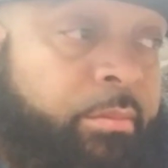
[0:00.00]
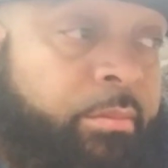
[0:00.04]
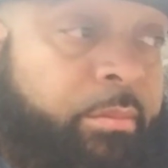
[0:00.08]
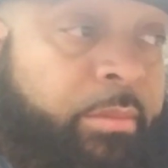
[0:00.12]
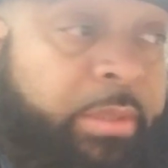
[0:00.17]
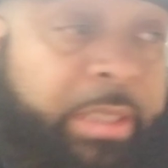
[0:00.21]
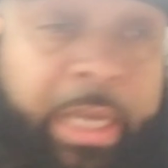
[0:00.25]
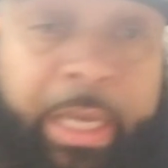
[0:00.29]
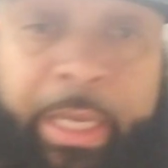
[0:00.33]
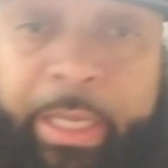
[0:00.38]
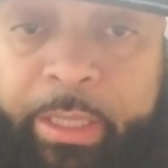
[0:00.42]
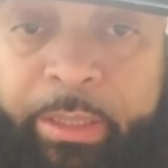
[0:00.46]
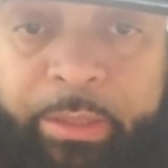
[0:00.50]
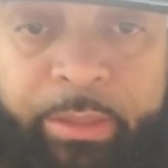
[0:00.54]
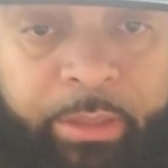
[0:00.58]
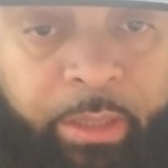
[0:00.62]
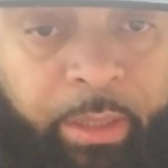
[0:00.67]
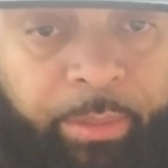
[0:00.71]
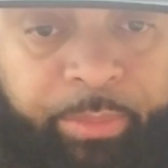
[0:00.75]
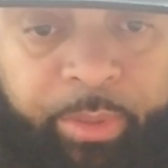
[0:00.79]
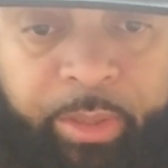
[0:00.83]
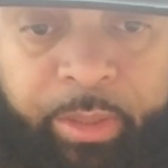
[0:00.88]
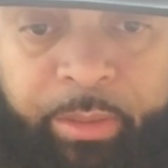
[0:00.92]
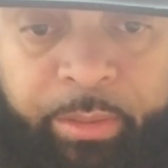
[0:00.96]
taking
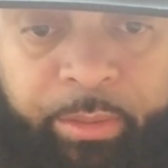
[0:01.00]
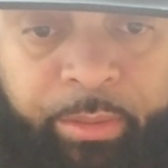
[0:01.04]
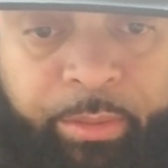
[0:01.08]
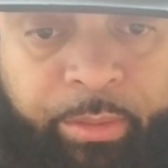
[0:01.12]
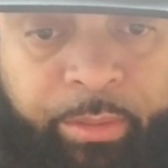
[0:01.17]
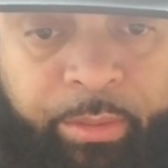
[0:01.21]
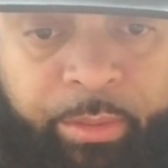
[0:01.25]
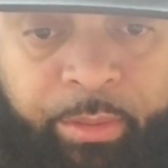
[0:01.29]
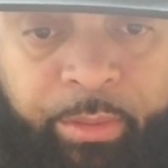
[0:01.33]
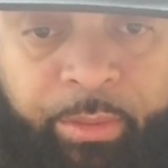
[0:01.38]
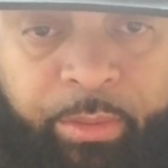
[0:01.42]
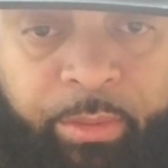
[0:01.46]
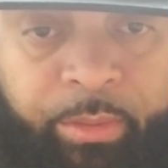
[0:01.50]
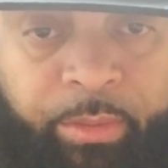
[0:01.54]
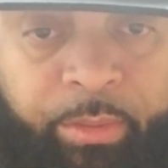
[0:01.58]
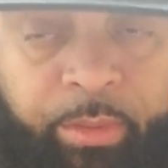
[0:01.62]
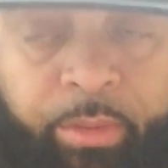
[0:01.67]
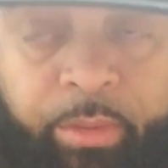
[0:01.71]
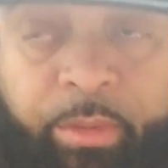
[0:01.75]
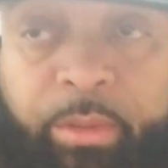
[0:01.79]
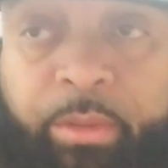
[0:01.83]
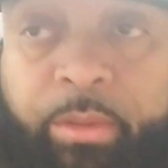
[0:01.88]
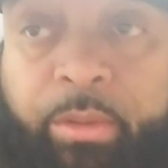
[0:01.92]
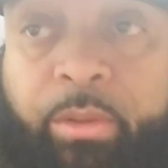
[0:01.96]
something,
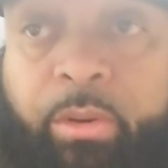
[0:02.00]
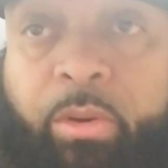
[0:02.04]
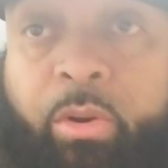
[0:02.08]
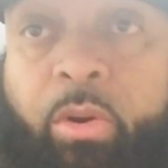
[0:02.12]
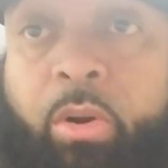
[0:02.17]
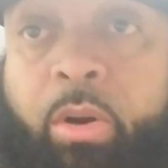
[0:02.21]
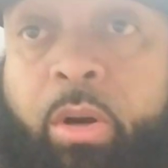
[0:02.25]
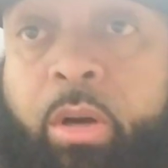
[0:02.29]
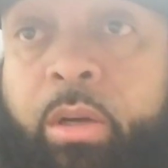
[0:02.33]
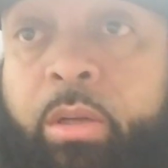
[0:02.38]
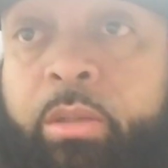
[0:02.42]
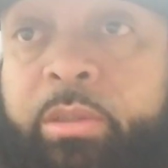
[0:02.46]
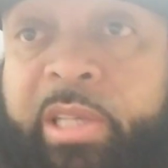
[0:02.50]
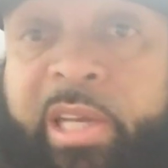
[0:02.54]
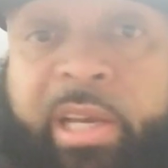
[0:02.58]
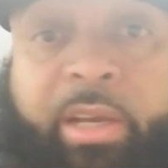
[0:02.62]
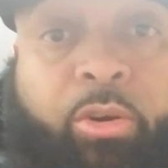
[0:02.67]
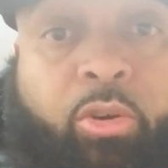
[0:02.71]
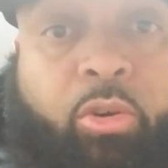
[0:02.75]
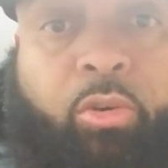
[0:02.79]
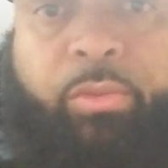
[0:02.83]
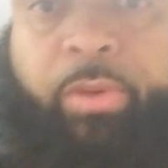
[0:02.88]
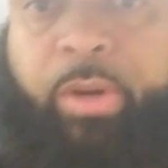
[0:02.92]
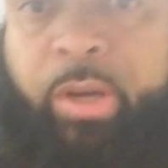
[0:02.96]
or
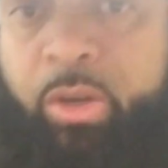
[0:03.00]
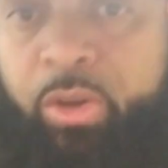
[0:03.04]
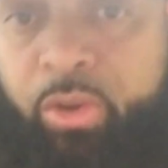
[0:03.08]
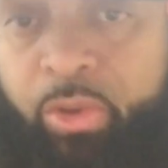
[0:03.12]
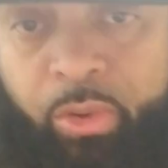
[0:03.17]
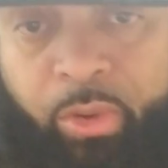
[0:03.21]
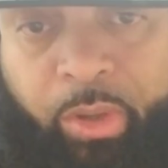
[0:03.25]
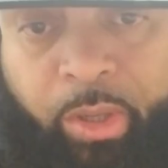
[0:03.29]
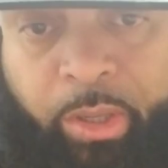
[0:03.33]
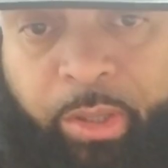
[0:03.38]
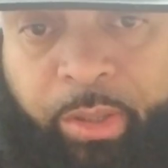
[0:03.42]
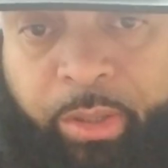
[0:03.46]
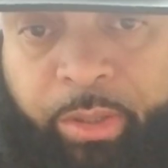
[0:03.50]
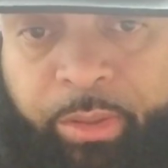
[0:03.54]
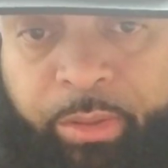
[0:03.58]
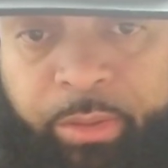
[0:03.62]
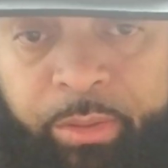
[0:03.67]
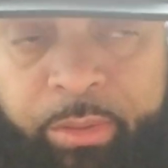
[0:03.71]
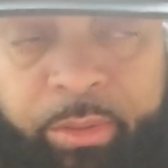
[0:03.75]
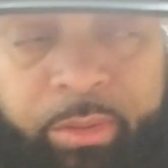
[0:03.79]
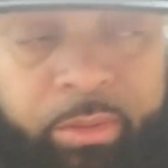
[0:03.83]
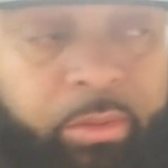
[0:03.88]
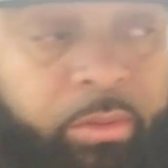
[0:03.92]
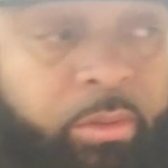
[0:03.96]
taking over a corner,
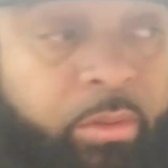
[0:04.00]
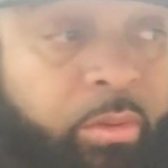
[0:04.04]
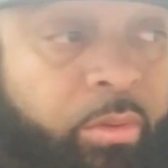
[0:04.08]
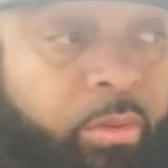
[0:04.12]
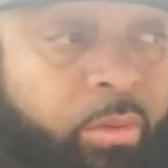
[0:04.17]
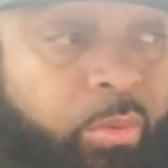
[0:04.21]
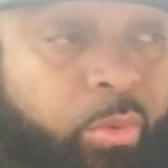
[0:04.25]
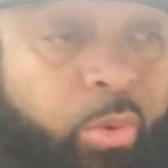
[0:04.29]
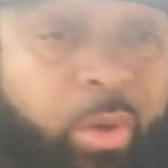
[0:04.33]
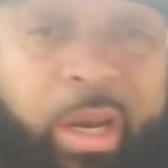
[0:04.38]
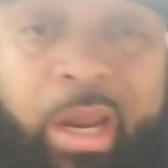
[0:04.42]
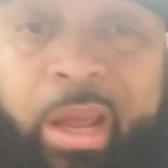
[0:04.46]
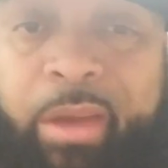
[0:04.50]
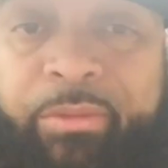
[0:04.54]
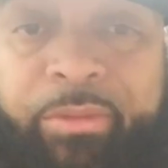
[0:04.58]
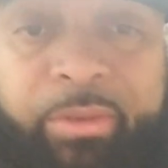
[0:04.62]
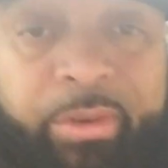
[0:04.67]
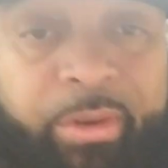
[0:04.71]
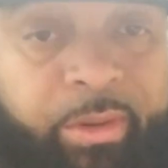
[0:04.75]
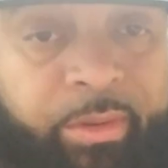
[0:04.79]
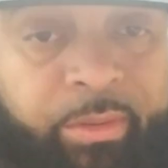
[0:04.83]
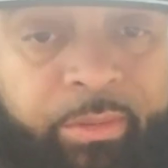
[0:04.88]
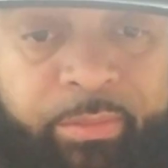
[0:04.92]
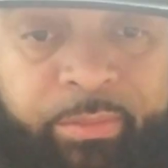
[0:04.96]

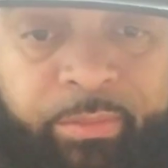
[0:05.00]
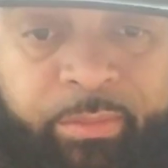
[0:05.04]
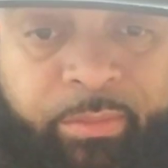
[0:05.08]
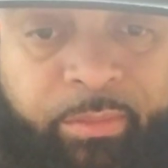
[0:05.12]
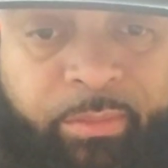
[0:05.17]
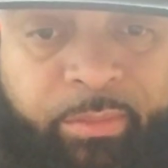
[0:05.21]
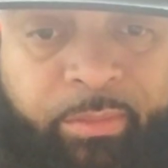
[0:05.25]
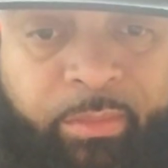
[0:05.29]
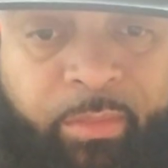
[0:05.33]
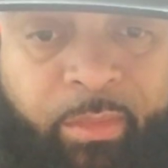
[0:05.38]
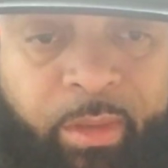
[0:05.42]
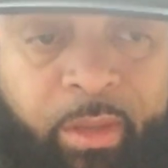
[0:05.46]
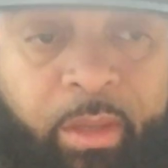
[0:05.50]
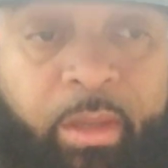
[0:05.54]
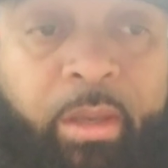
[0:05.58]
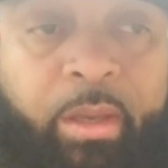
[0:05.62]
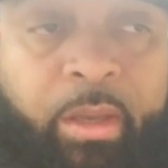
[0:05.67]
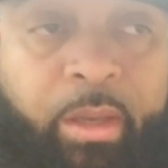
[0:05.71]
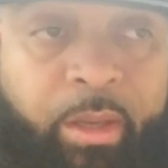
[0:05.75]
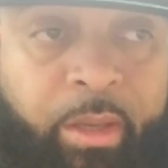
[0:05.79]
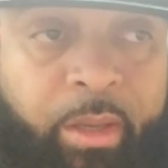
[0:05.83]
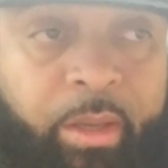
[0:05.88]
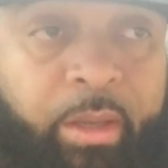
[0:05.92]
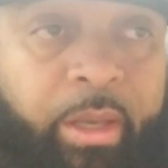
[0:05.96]
whatever.
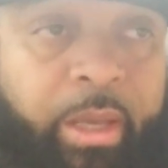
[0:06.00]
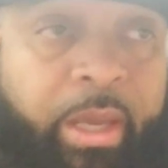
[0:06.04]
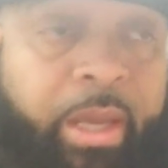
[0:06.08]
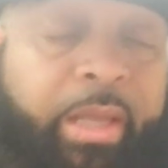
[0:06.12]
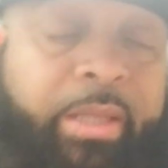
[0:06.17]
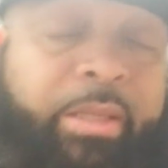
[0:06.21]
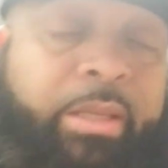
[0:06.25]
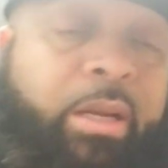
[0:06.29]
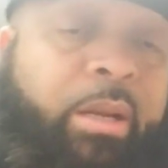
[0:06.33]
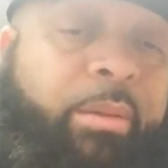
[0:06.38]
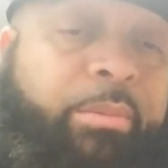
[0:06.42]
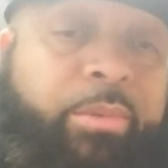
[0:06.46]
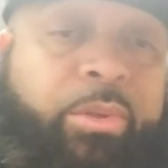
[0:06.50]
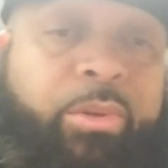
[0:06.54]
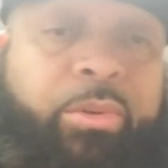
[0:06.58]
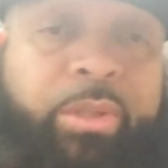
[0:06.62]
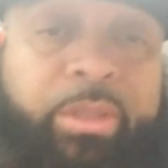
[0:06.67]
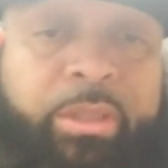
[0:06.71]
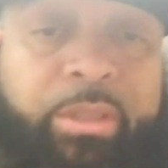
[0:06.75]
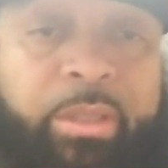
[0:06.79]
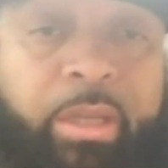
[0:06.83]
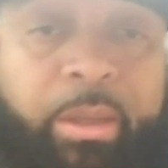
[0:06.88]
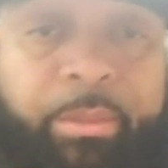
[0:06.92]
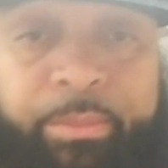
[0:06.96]
He ended up
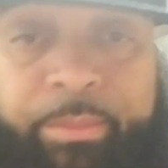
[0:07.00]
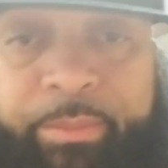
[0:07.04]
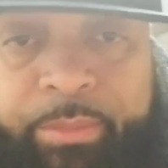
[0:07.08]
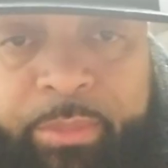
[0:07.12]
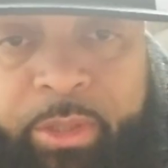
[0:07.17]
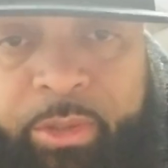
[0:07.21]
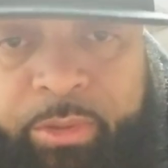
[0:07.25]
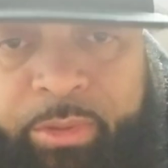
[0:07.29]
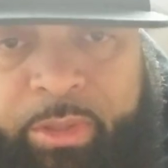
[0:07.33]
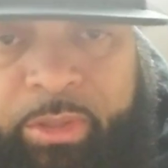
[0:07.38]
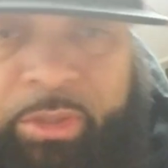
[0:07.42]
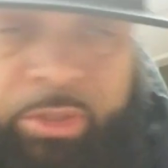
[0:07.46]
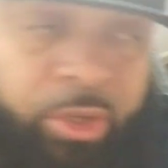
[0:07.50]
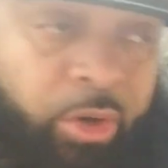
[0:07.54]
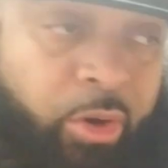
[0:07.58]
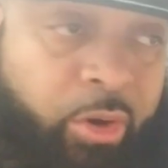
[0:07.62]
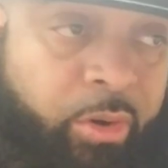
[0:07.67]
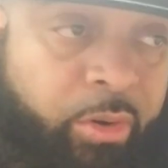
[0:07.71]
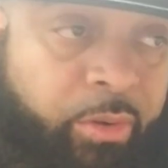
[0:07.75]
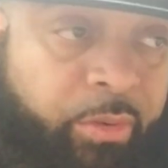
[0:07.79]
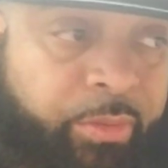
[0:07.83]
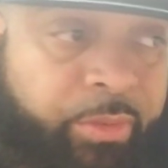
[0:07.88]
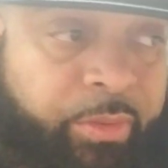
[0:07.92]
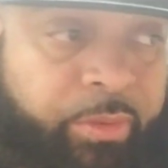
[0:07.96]
doing something to
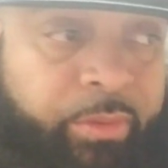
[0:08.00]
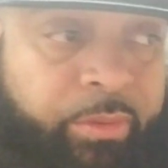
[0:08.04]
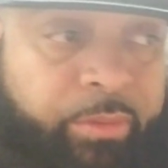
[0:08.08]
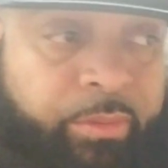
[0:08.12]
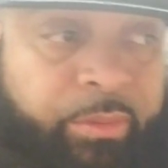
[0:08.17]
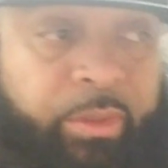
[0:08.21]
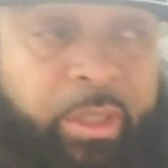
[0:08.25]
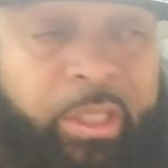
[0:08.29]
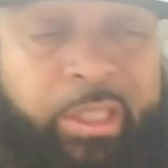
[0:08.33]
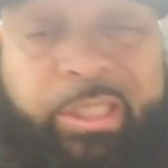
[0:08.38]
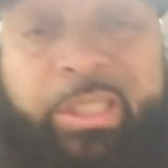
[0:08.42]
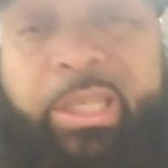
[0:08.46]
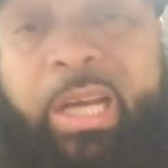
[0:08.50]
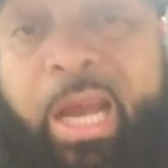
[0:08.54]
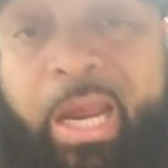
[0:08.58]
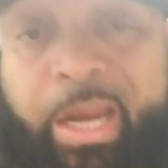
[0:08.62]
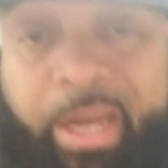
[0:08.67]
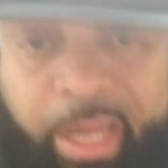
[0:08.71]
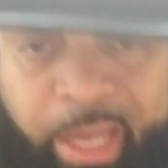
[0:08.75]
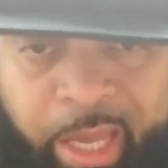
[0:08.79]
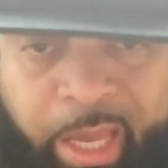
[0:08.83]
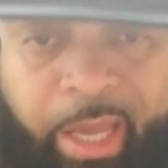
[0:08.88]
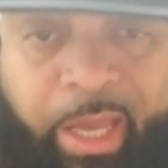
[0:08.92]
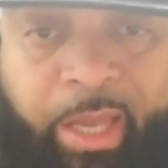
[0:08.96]
deserve a shot in
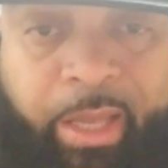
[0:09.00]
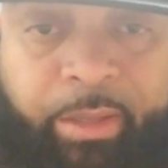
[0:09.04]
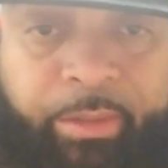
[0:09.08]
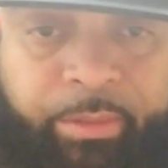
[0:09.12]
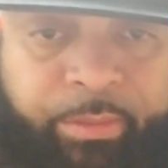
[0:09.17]
the head.